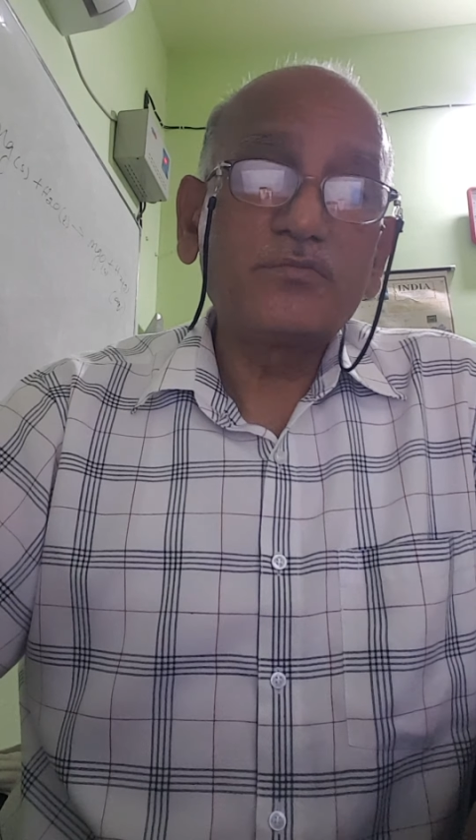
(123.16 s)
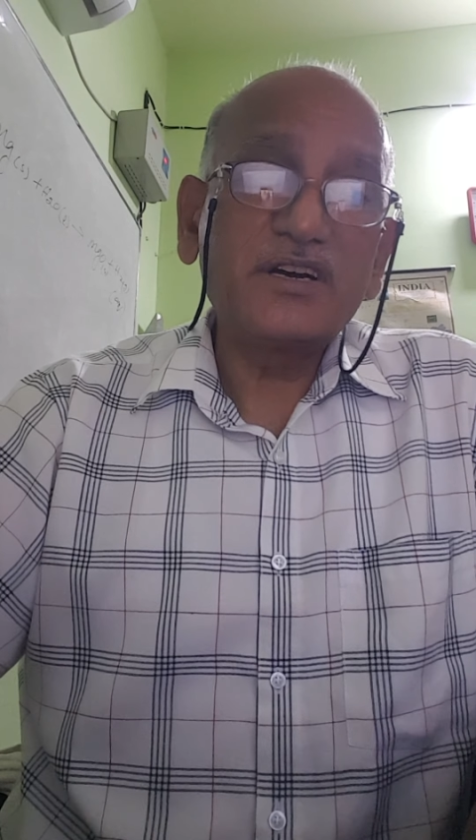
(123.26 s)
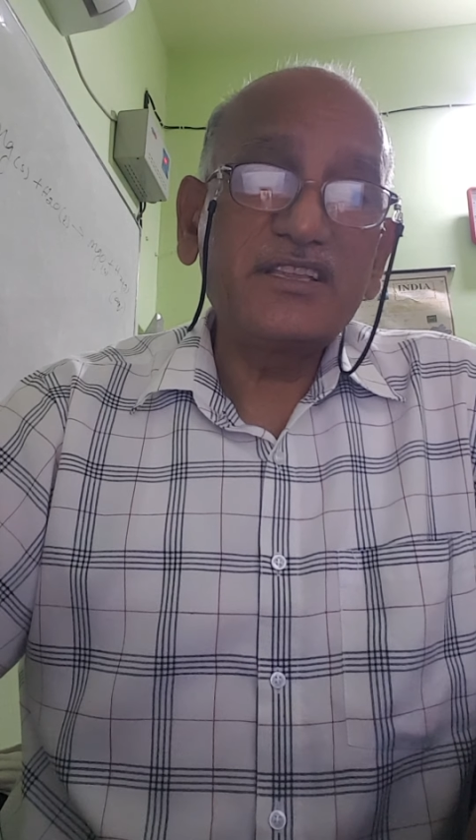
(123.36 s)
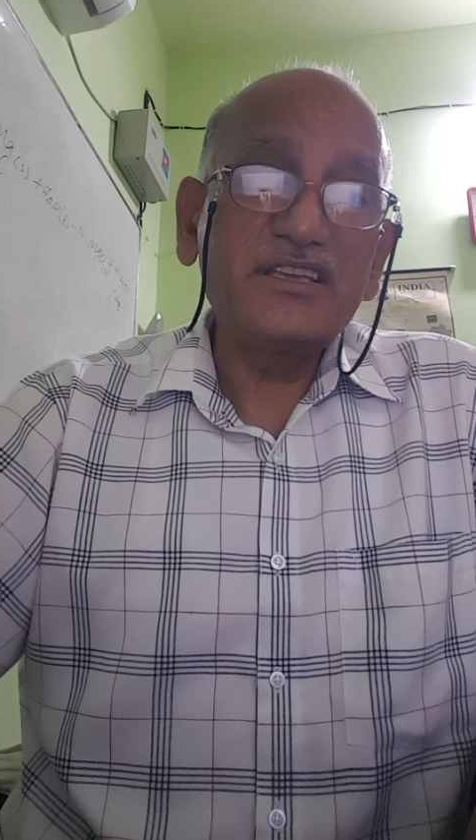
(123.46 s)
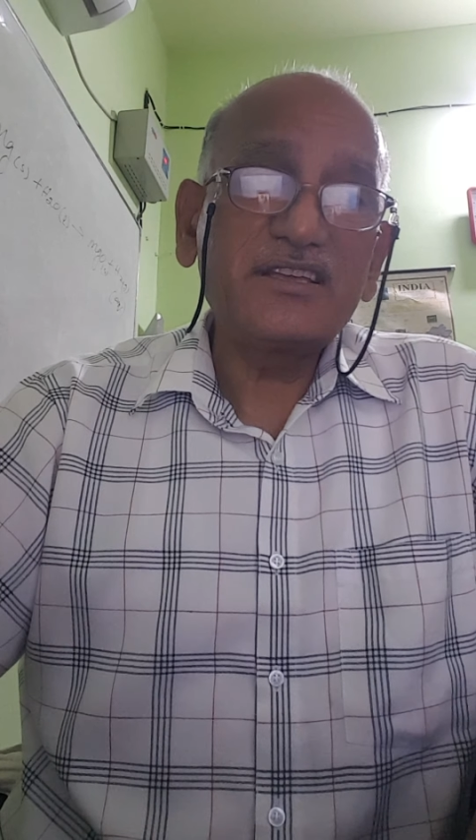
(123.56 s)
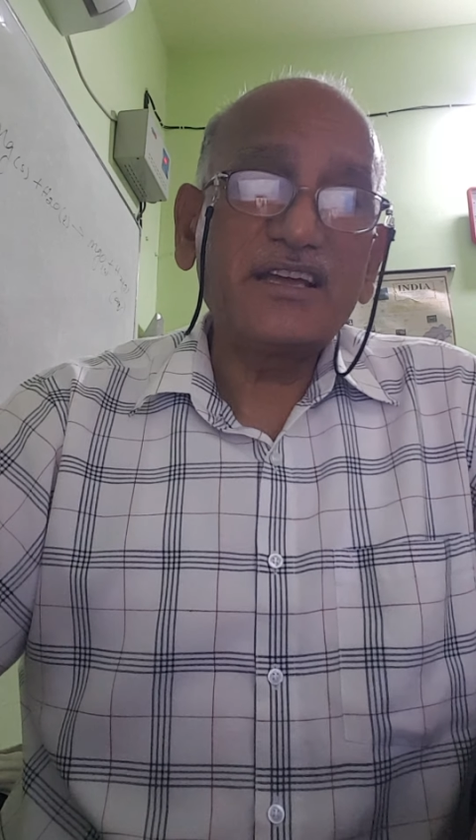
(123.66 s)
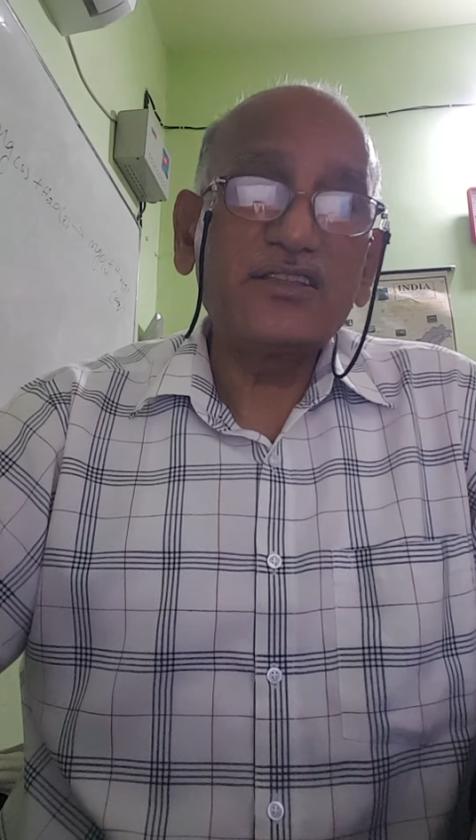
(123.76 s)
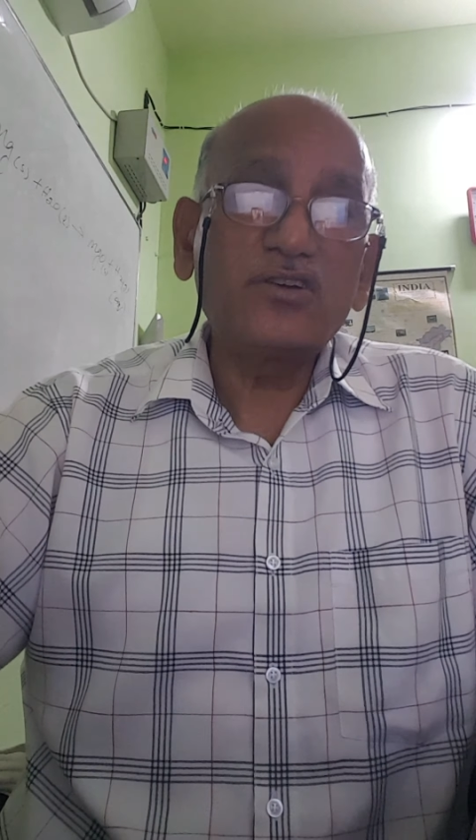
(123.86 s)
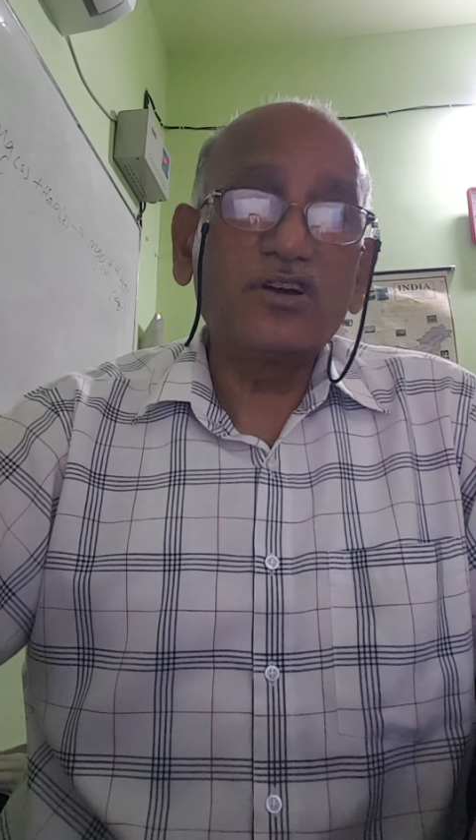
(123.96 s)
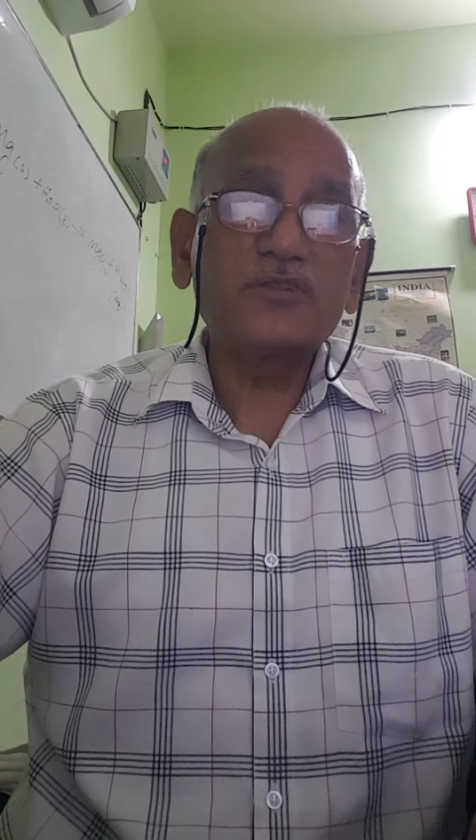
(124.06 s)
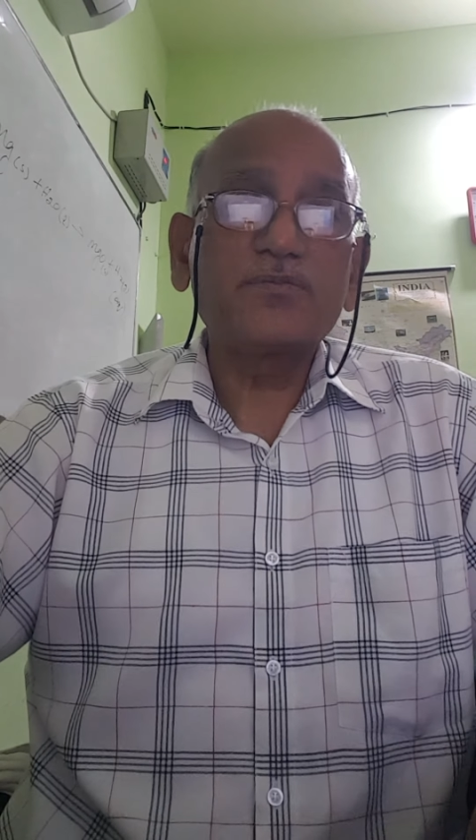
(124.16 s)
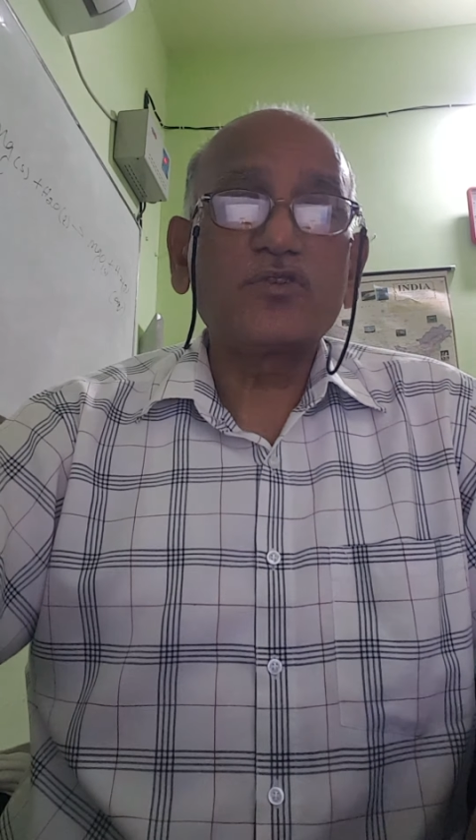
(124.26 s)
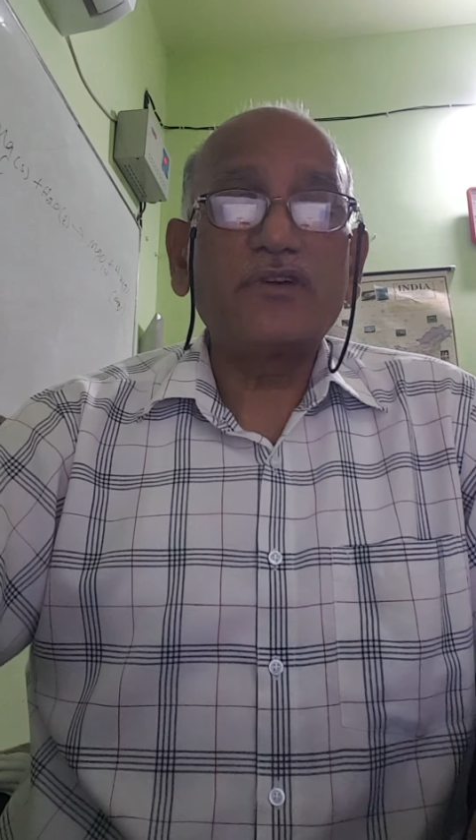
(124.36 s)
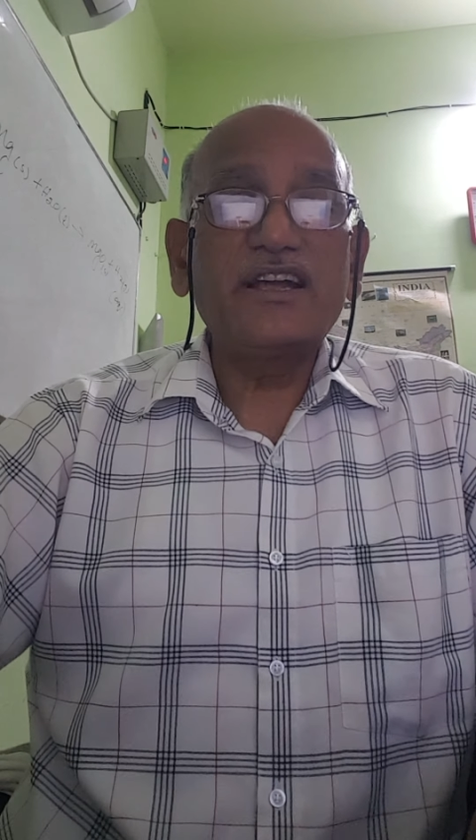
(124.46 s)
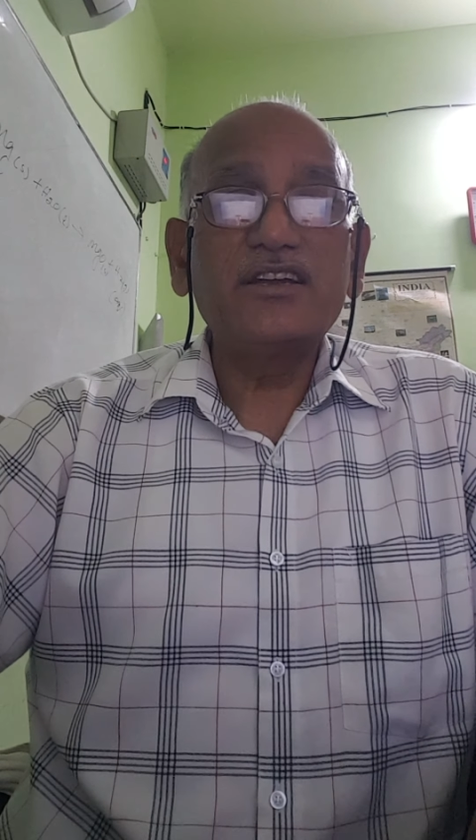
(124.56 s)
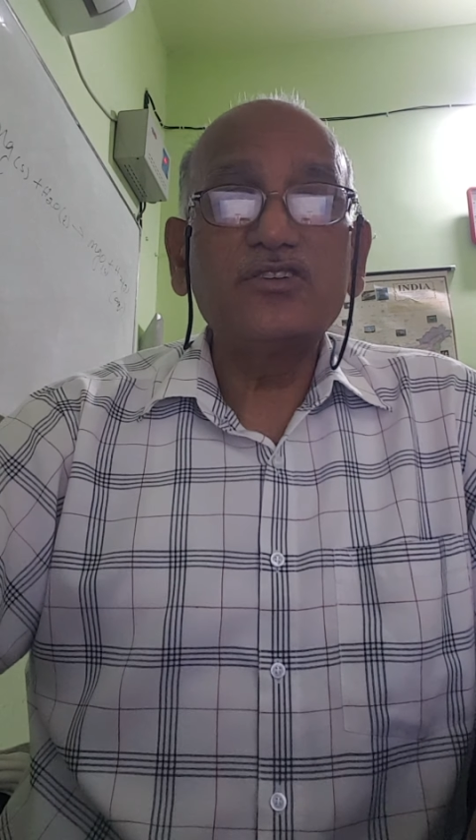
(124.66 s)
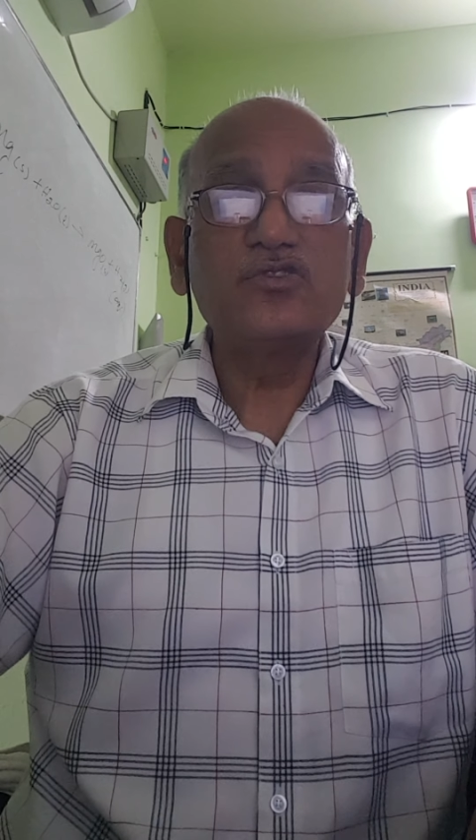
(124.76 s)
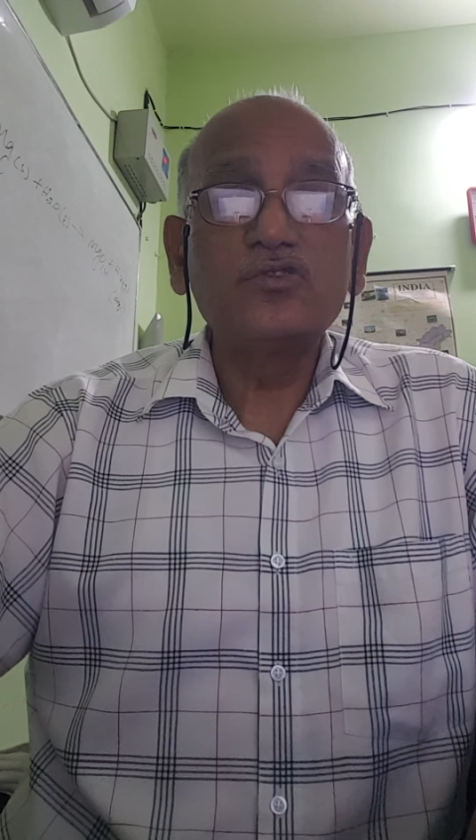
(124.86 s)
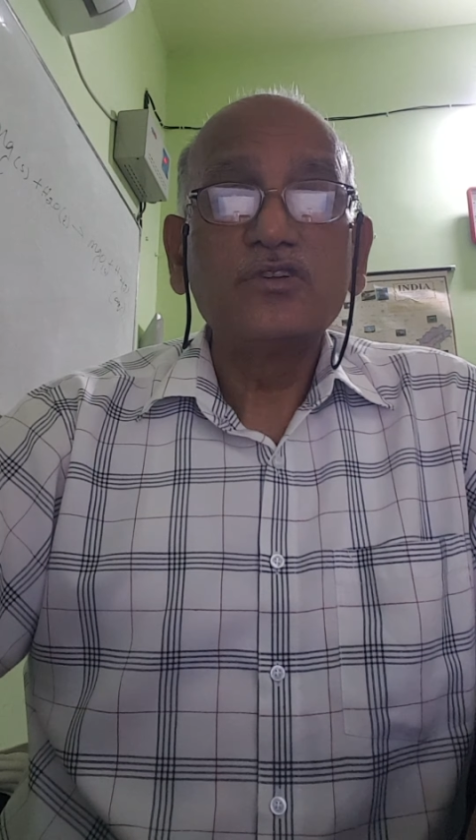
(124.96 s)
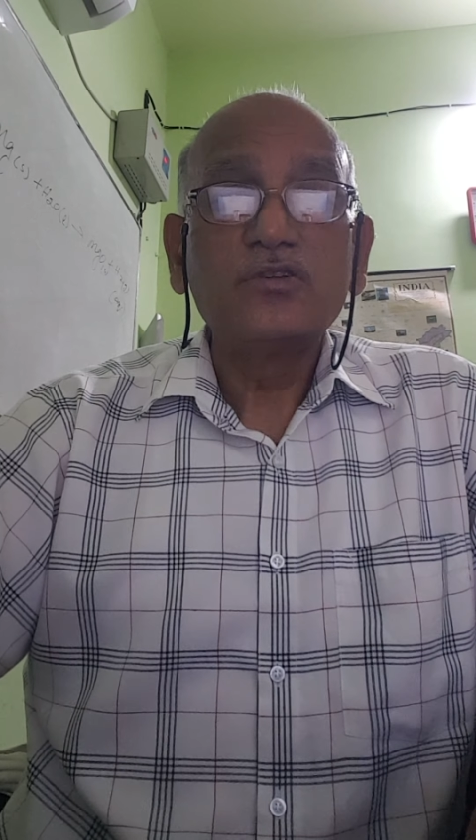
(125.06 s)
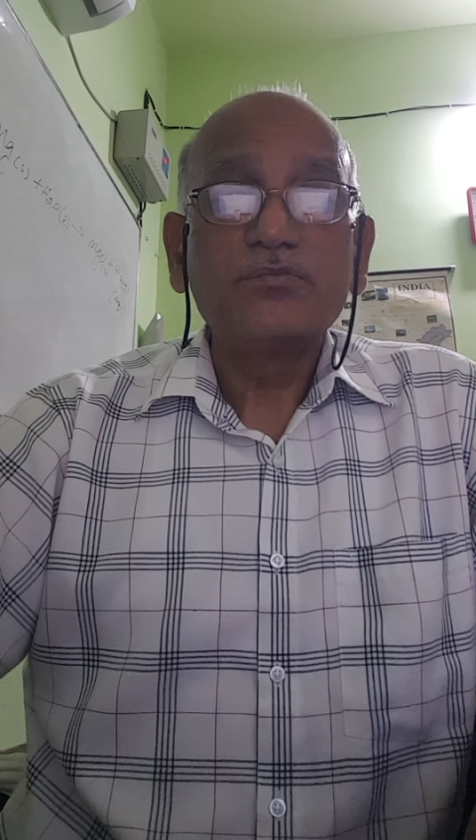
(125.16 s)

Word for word: money cannot provide you